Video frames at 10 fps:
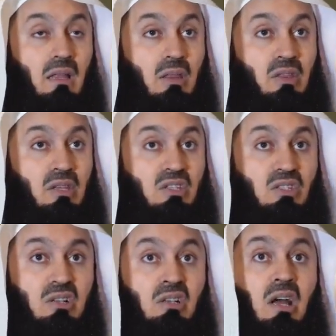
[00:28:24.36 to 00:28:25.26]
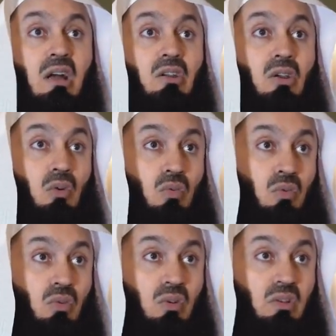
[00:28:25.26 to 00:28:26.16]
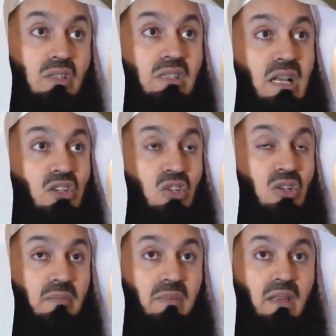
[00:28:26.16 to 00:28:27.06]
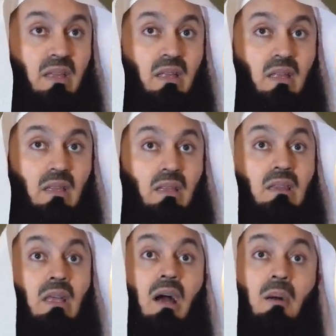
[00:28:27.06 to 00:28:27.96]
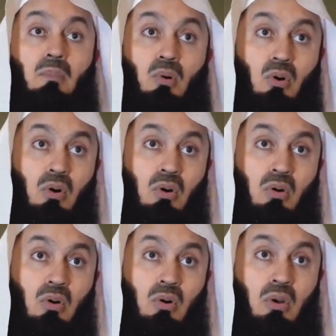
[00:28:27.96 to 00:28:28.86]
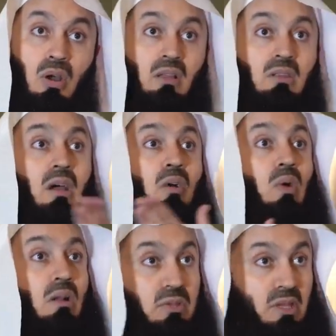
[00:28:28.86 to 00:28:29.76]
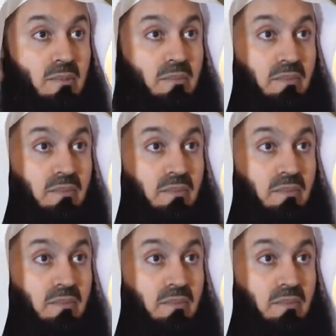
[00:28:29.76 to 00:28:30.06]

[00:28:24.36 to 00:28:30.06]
the scenario such that they are poor and they are wealthy.